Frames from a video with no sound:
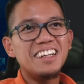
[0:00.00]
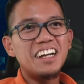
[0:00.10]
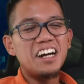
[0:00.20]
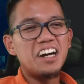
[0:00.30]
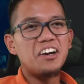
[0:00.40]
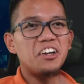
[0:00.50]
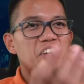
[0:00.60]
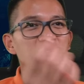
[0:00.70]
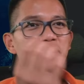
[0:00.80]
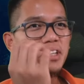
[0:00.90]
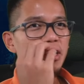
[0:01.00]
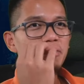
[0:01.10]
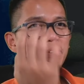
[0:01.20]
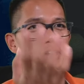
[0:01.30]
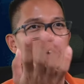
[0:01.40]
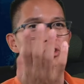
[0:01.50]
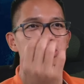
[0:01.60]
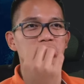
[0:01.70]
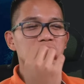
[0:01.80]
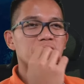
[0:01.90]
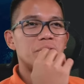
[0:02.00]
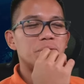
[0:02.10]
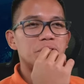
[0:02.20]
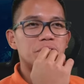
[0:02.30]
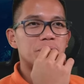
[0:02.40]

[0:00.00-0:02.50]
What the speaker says: It could also contain multiple